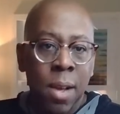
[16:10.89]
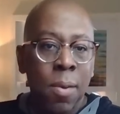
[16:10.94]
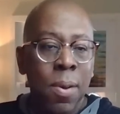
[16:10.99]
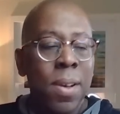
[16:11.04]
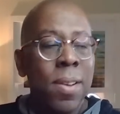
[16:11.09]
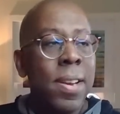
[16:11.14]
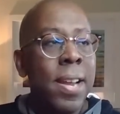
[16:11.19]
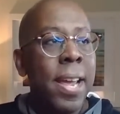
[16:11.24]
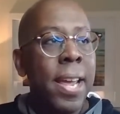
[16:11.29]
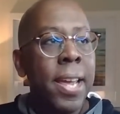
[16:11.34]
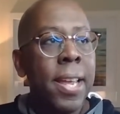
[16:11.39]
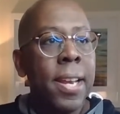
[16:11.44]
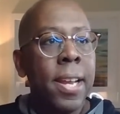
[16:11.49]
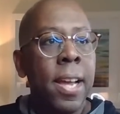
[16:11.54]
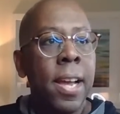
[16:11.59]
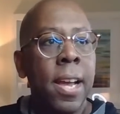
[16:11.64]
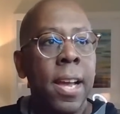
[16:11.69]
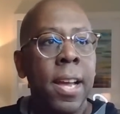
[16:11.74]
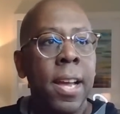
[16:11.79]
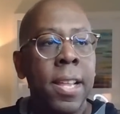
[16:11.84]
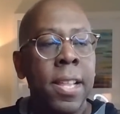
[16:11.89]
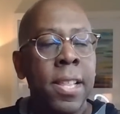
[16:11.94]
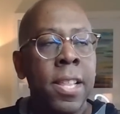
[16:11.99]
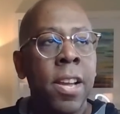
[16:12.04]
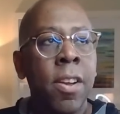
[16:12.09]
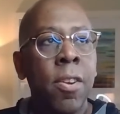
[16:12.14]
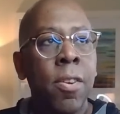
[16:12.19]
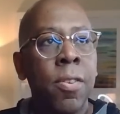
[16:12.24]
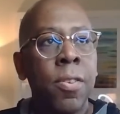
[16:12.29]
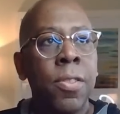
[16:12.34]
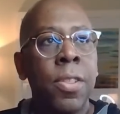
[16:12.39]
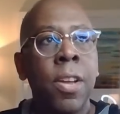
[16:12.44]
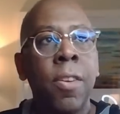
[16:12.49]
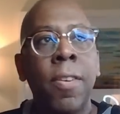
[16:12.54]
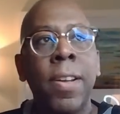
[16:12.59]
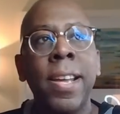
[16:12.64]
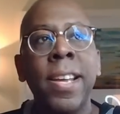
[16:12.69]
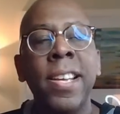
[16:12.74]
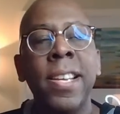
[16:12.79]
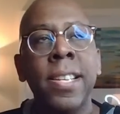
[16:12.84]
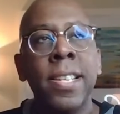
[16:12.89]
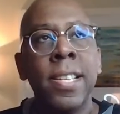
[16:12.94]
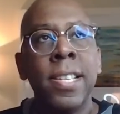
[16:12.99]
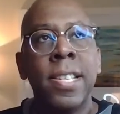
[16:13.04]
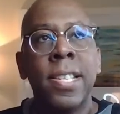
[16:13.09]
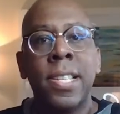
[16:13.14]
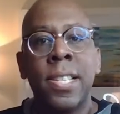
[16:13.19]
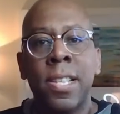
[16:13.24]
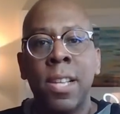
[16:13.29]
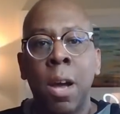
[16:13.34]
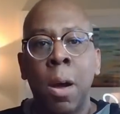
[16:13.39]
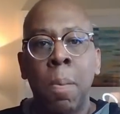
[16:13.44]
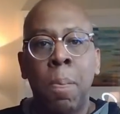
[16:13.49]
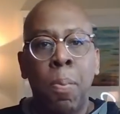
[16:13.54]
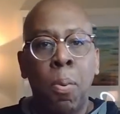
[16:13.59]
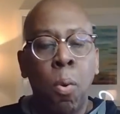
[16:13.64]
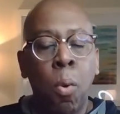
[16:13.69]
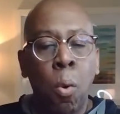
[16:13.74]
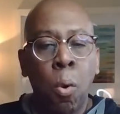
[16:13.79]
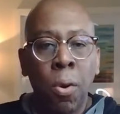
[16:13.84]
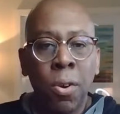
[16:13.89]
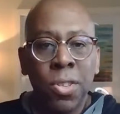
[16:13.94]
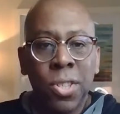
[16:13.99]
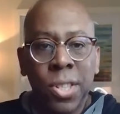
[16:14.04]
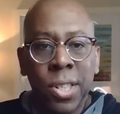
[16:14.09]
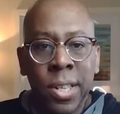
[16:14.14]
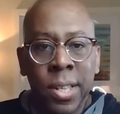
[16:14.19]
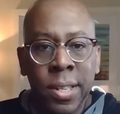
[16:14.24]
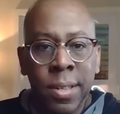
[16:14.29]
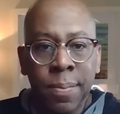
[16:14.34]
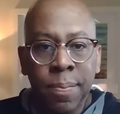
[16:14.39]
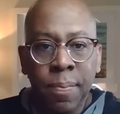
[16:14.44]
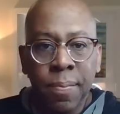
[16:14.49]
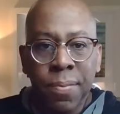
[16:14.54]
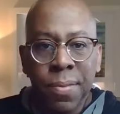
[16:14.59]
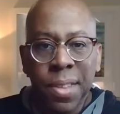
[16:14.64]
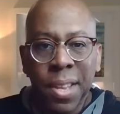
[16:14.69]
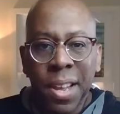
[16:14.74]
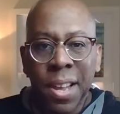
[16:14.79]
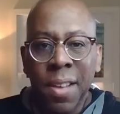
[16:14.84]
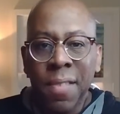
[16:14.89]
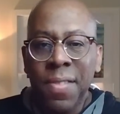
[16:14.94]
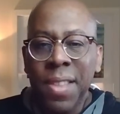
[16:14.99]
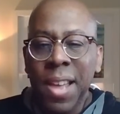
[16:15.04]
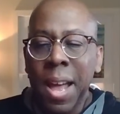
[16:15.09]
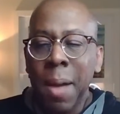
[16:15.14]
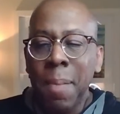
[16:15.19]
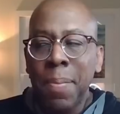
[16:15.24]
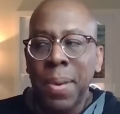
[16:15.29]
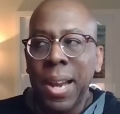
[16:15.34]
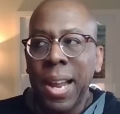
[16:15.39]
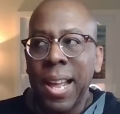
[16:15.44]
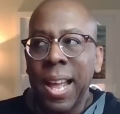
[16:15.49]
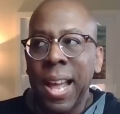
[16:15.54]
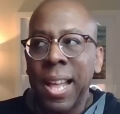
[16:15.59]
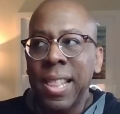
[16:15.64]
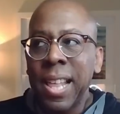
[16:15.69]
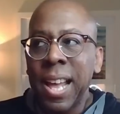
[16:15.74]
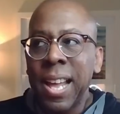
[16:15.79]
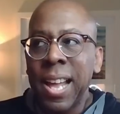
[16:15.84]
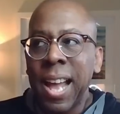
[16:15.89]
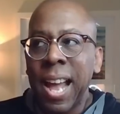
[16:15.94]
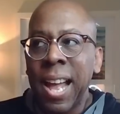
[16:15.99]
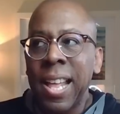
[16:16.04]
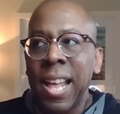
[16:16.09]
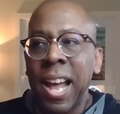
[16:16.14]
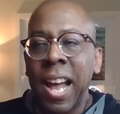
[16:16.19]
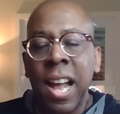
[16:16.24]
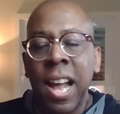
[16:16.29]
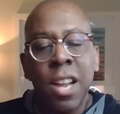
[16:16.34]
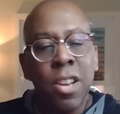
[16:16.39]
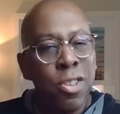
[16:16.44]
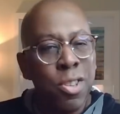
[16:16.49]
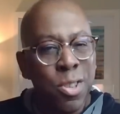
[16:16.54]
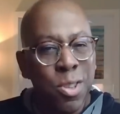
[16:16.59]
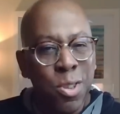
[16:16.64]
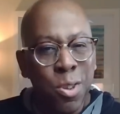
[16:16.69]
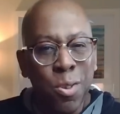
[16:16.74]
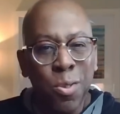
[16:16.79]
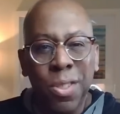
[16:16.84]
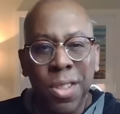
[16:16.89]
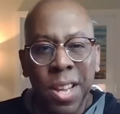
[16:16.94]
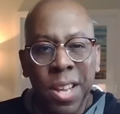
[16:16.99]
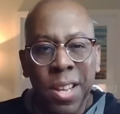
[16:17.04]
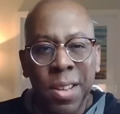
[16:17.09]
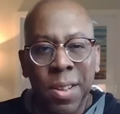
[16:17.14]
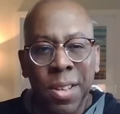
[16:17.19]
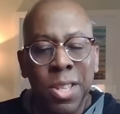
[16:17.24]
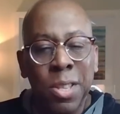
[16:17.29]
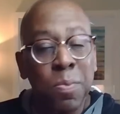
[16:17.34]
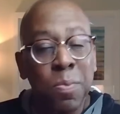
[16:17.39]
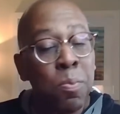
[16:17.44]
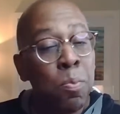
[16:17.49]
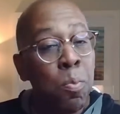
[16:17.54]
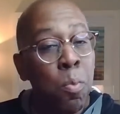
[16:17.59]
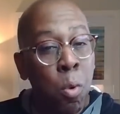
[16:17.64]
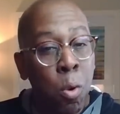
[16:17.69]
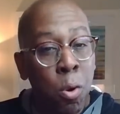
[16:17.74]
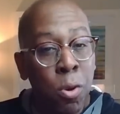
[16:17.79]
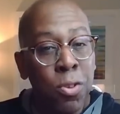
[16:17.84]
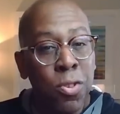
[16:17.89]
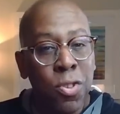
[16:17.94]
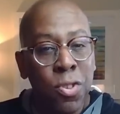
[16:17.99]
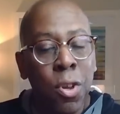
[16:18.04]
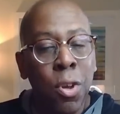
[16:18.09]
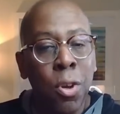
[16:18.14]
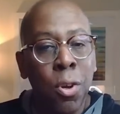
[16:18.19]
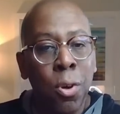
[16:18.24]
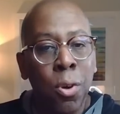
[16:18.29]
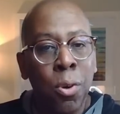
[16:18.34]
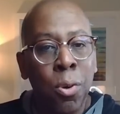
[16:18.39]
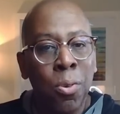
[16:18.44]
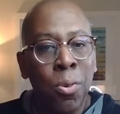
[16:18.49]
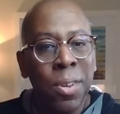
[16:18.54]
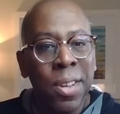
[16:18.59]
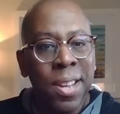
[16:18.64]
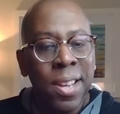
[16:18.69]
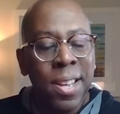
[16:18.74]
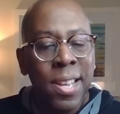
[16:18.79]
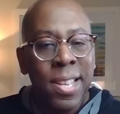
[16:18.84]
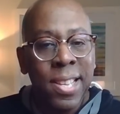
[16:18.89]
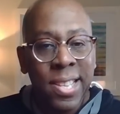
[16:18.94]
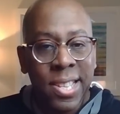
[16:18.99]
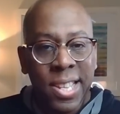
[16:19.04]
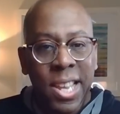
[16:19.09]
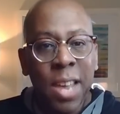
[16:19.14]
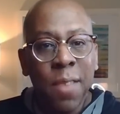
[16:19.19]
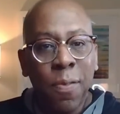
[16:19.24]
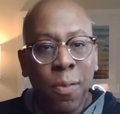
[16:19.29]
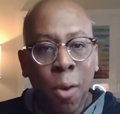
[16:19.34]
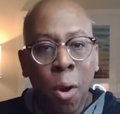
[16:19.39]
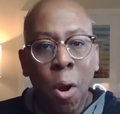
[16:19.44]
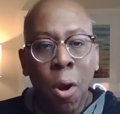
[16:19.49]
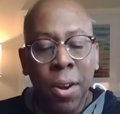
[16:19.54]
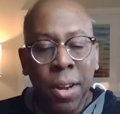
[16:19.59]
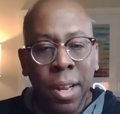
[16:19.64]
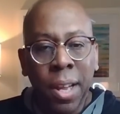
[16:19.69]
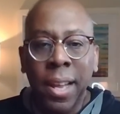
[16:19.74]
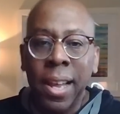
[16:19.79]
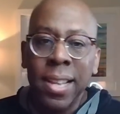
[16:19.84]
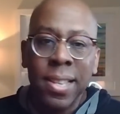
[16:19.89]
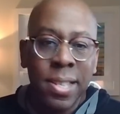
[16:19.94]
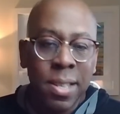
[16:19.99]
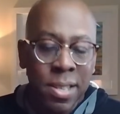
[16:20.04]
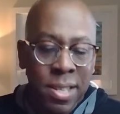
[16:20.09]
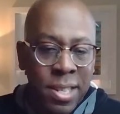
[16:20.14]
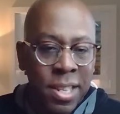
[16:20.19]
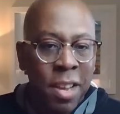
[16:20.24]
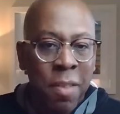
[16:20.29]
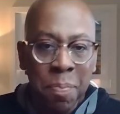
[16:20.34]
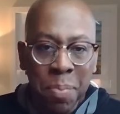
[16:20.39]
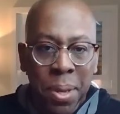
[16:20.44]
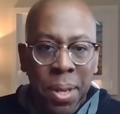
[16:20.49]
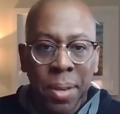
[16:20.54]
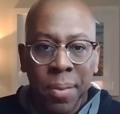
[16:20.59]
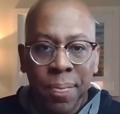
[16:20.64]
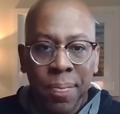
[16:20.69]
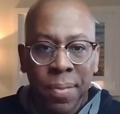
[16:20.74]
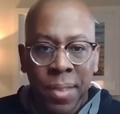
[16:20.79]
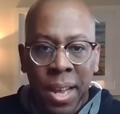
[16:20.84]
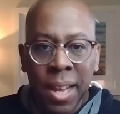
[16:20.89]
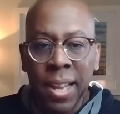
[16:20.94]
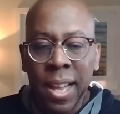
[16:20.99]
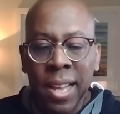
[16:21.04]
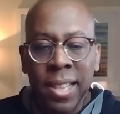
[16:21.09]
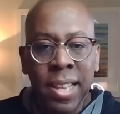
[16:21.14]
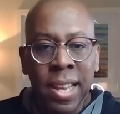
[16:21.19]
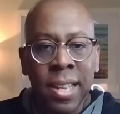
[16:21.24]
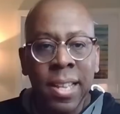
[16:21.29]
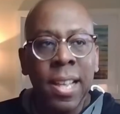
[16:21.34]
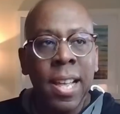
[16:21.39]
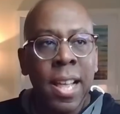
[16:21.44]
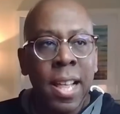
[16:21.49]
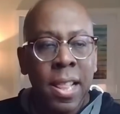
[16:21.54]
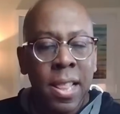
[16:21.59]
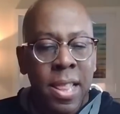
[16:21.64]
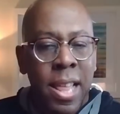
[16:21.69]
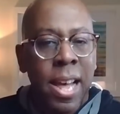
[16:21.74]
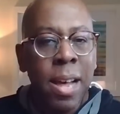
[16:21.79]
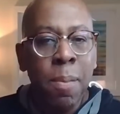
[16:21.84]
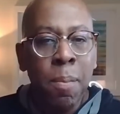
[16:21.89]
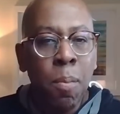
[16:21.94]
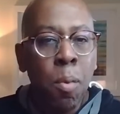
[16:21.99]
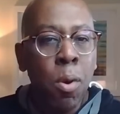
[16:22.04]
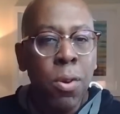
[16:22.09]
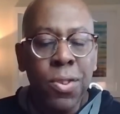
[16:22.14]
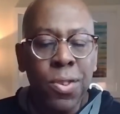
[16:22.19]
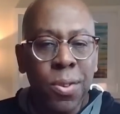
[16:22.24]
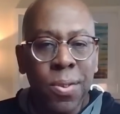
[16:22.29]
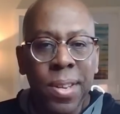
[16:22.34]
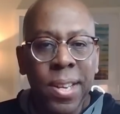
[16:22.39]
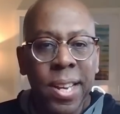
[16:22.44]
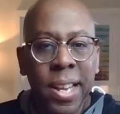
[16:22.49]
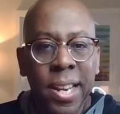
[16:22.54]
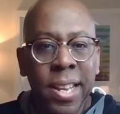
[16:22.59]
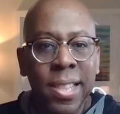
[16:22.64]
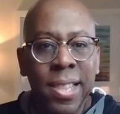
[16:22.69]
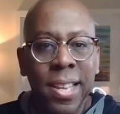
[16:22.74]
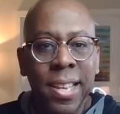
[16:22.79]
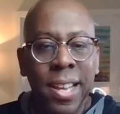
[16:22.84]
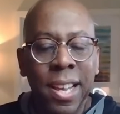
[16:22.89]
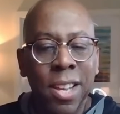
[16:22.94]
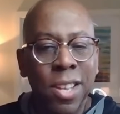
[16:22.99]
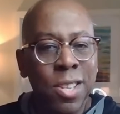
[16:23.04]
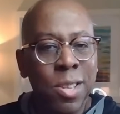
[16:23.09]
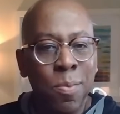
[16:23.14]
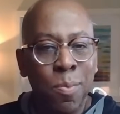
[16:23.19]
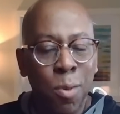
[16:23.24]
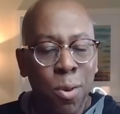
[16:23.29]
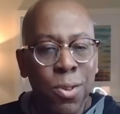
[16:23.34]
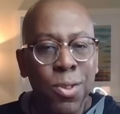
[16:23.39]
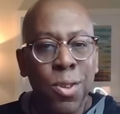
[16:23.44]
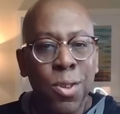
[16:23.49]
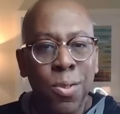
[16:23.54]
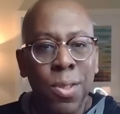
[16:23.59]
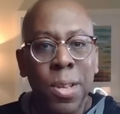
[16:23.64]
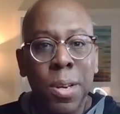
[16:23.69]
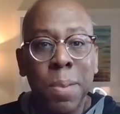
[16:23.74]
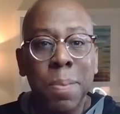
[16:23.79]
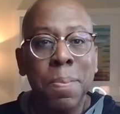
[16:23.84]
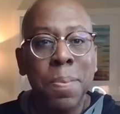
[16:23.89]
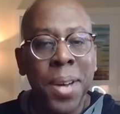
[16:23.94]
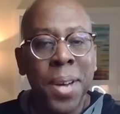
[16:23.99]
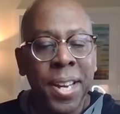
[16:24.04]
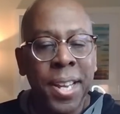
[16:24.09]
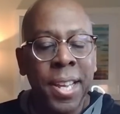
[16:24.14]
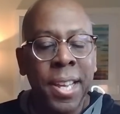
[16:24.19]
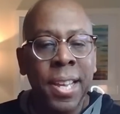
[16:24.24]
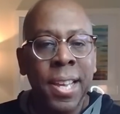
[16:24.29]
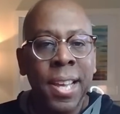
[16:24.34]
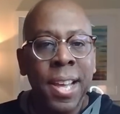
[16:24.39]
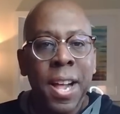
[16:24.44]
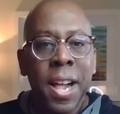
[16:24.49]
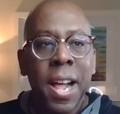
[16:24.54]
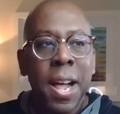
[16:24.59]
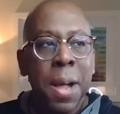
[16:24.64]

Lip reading: Well, Nate, there is a portion of that, but I still think it's more so safeguarding against the CFP. Like, I think that more so than anything else, and more so than the money,